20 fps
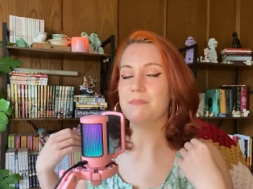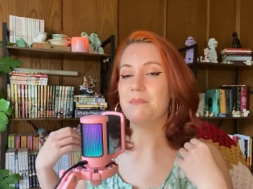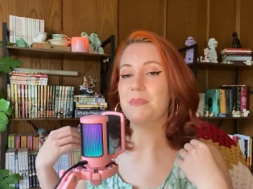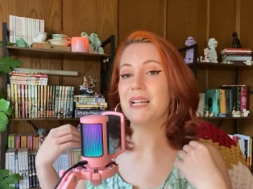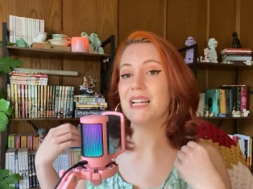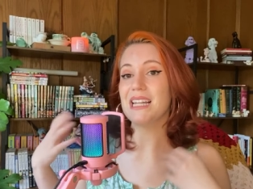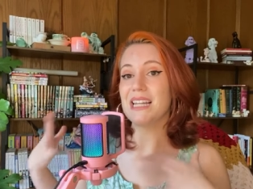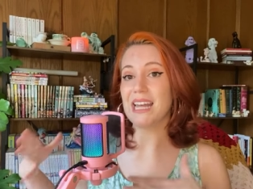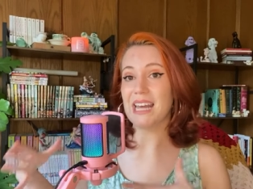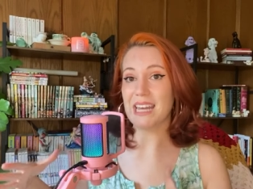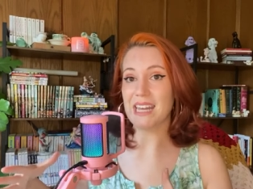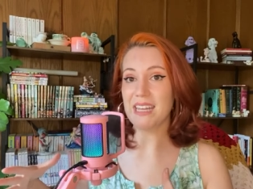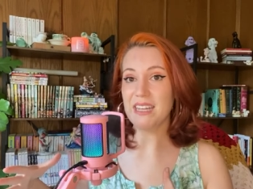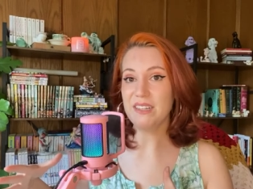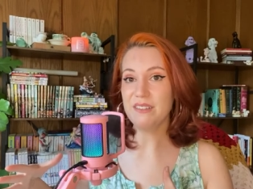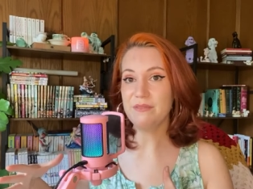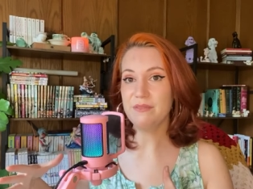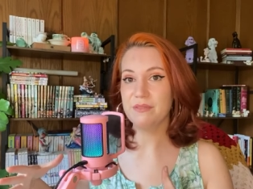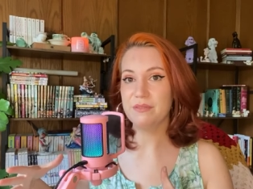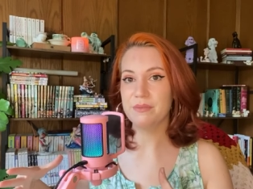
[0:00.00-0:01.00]

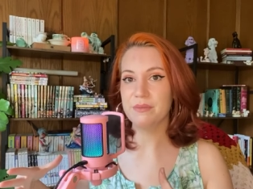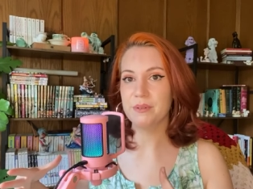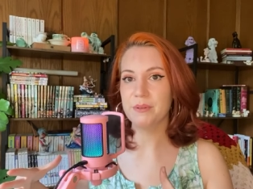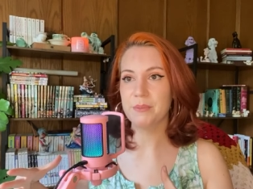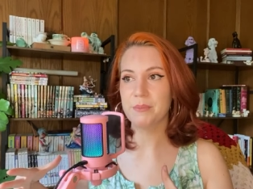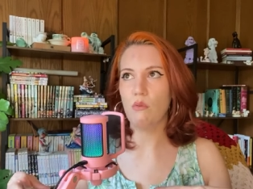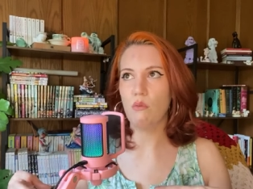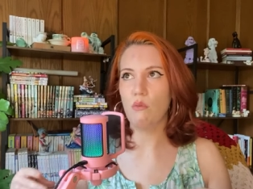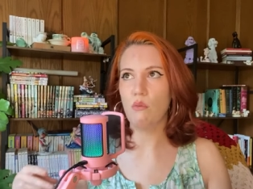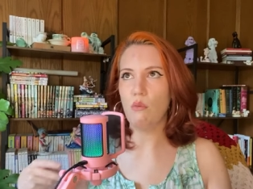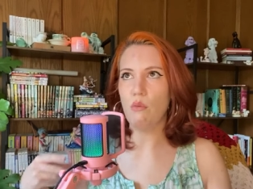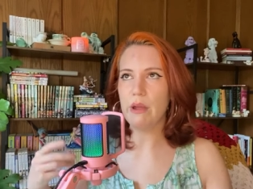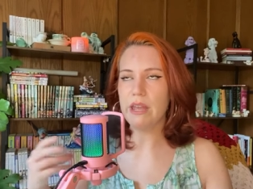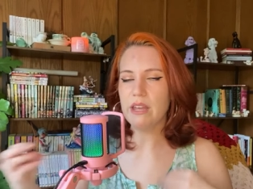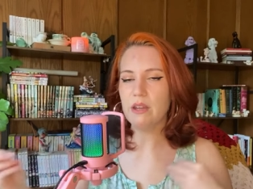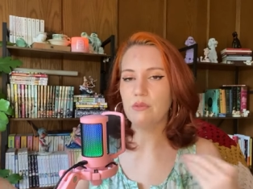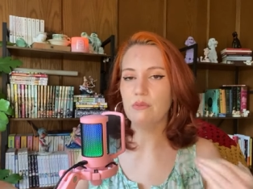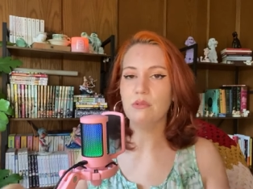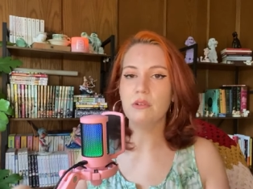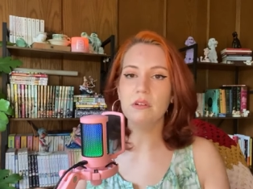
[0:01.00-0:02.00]
Plave, we
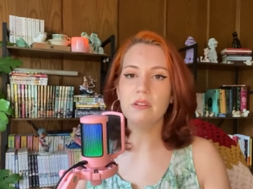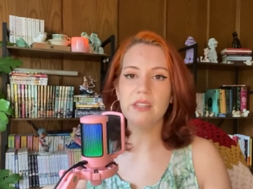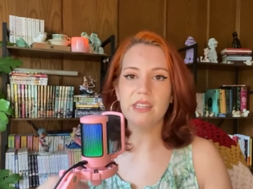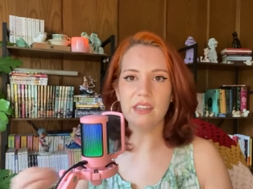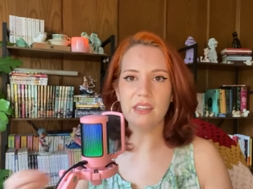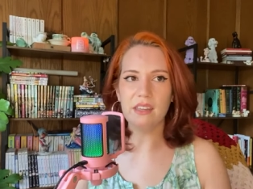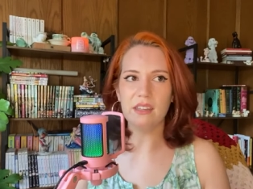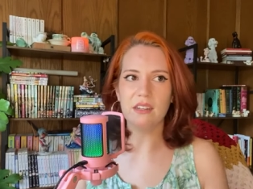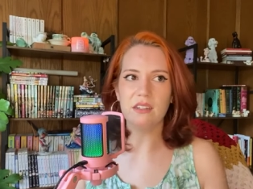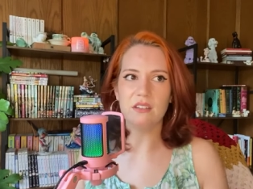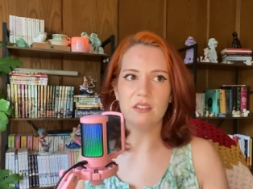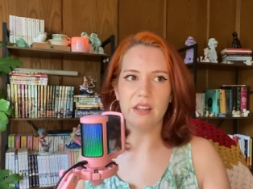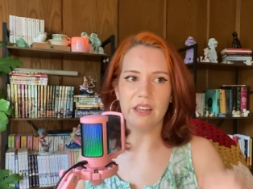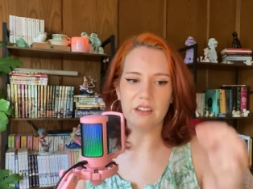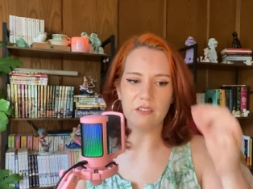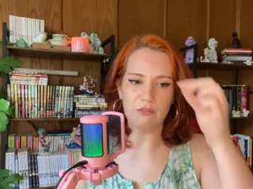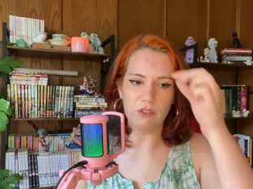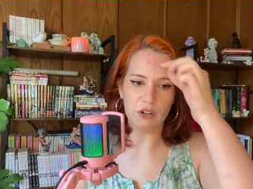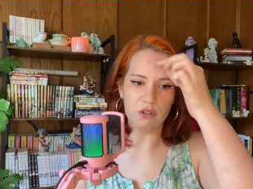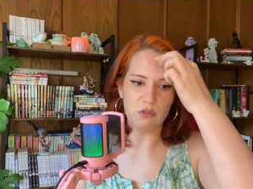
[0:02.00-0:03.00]
can really get into like
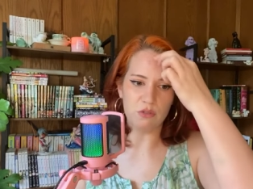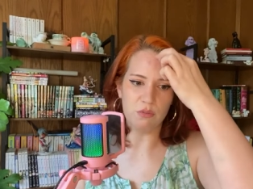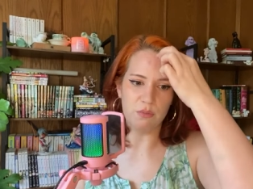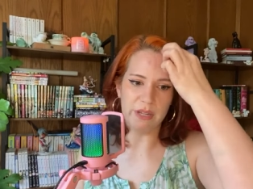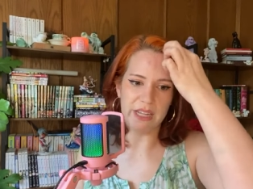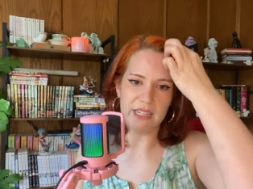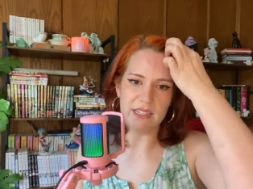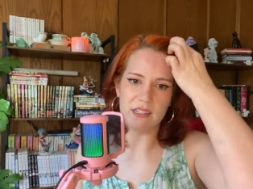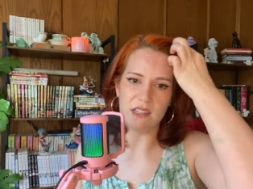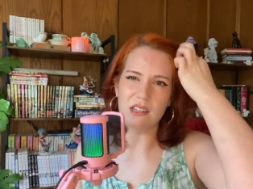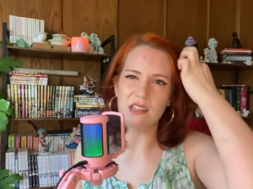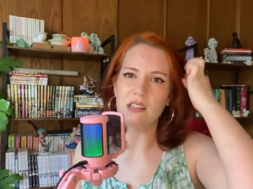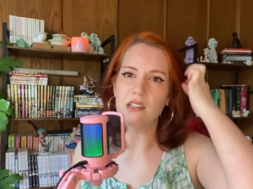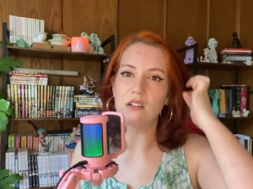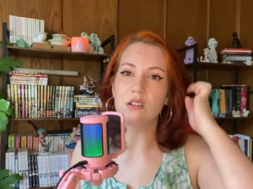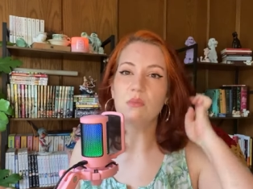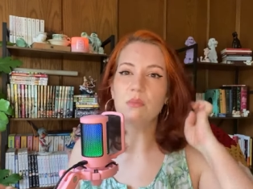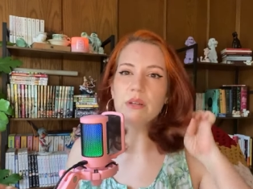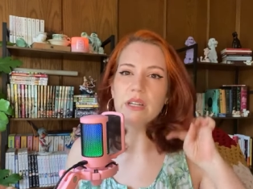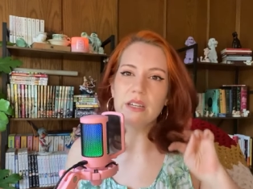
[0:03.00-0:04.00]
virtual bands a
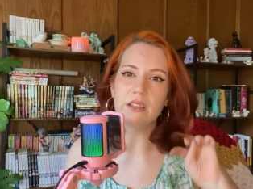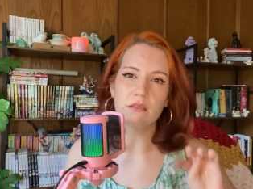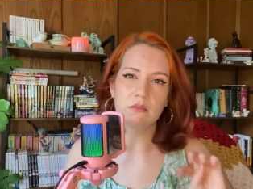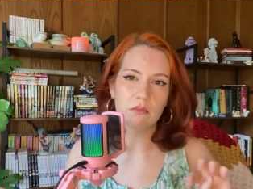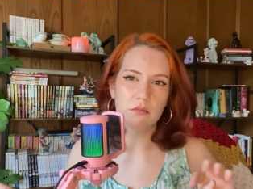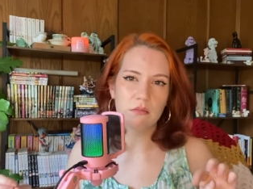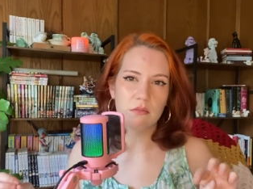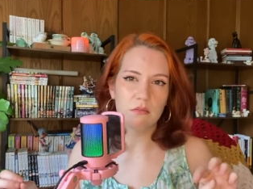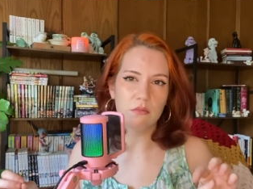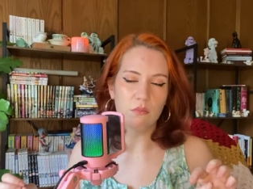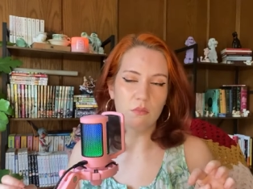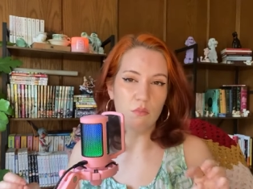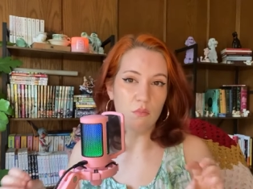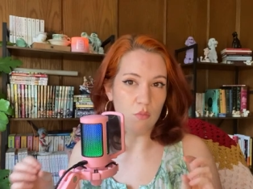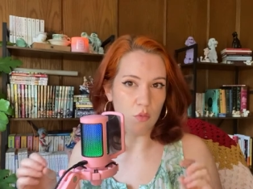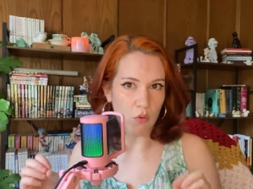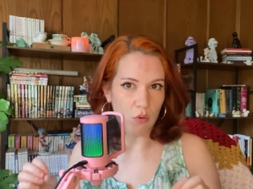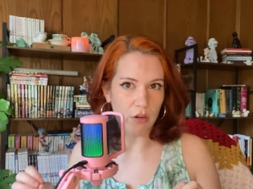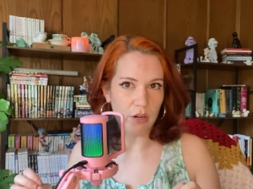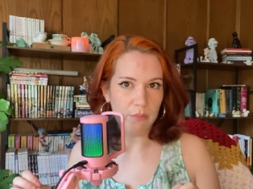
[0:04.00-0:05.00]
little bit
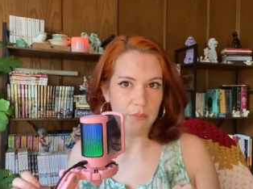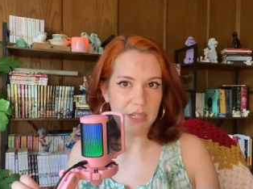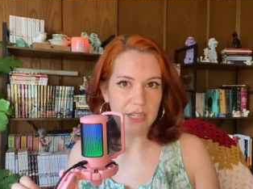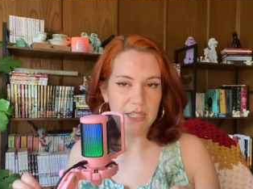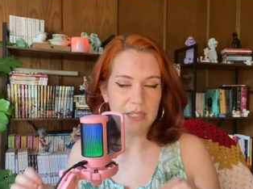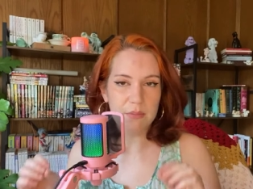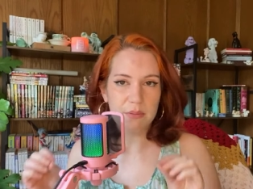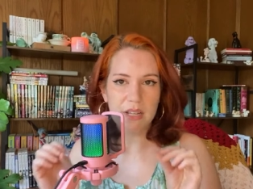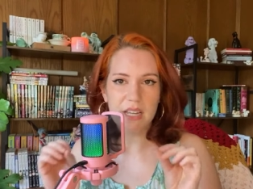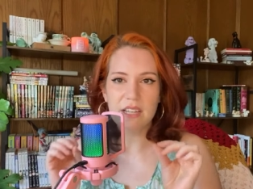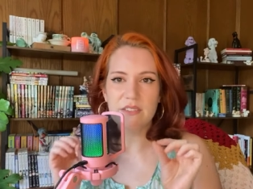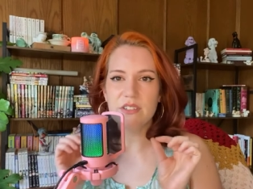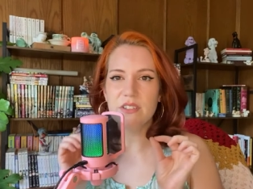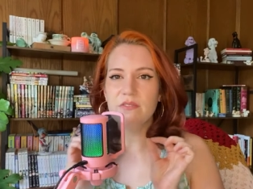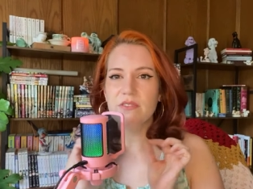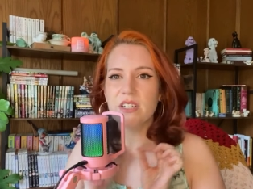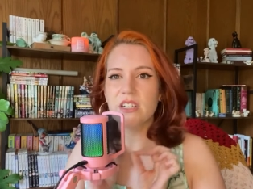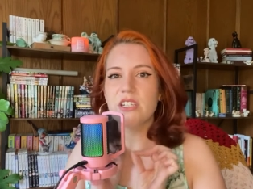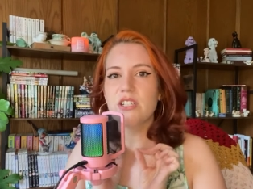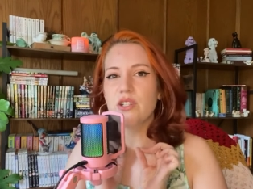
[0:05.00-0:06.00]
more, because Plave's a
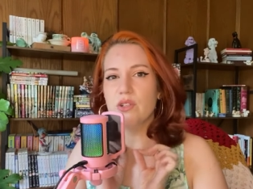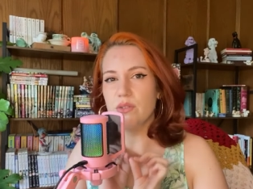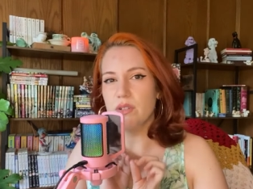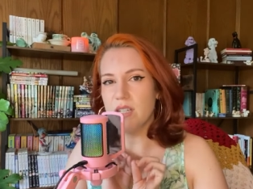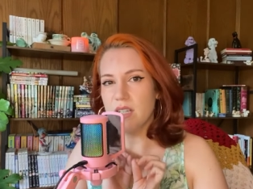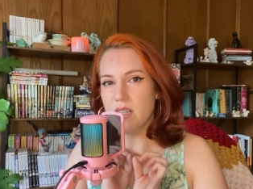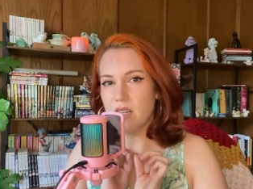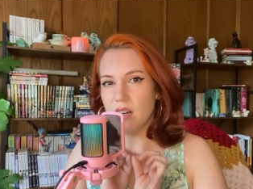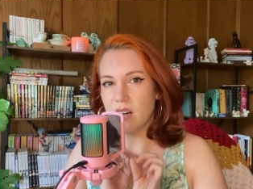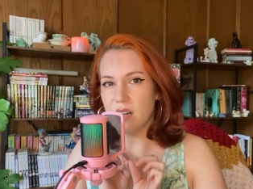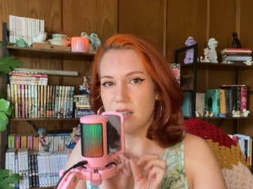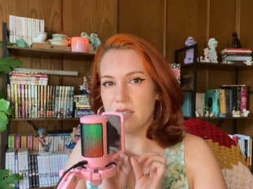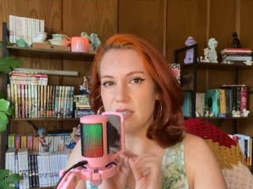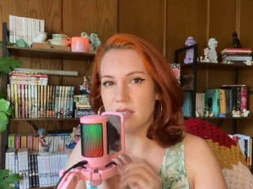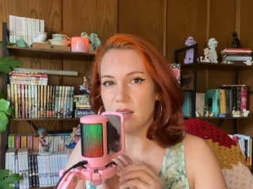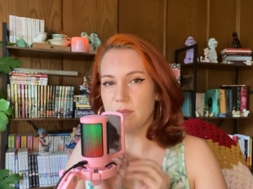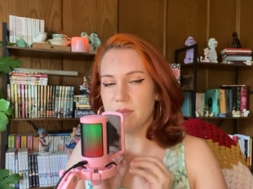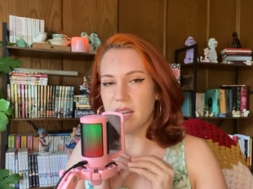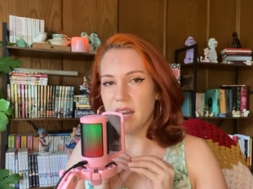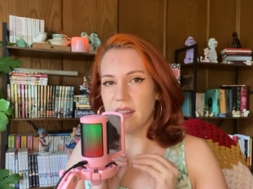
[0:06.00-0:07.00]
very unique
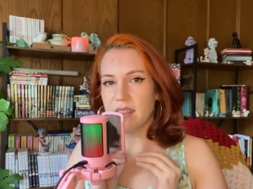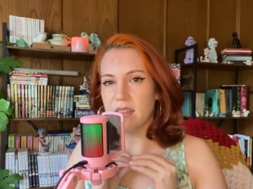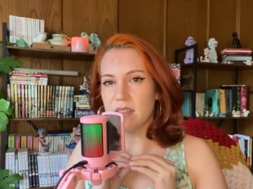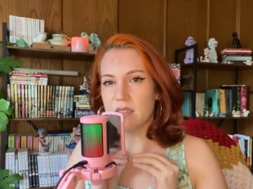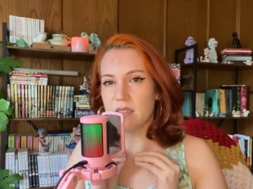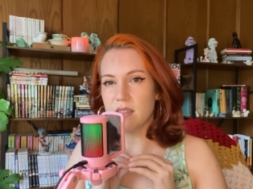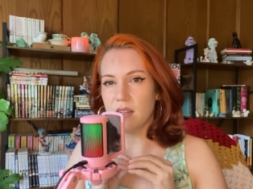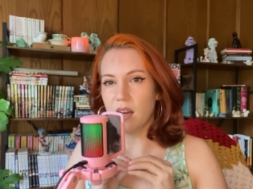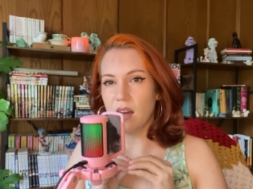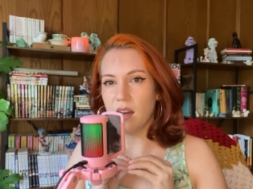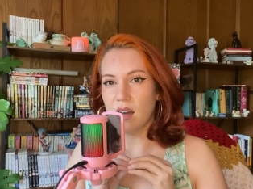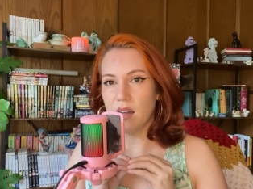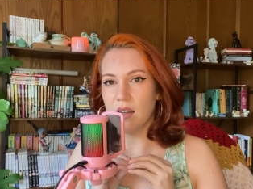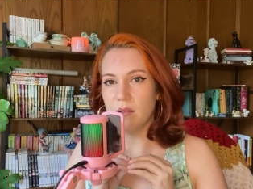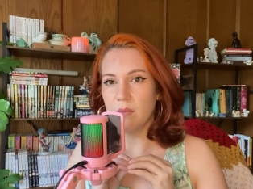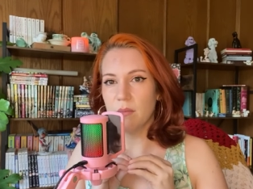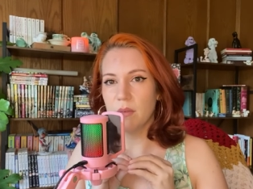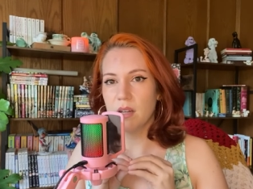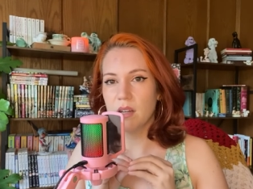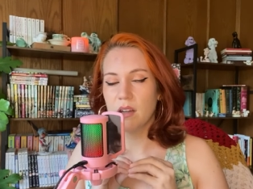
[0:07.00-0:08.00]
concept at this
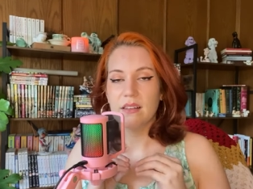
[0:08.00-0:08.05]
time.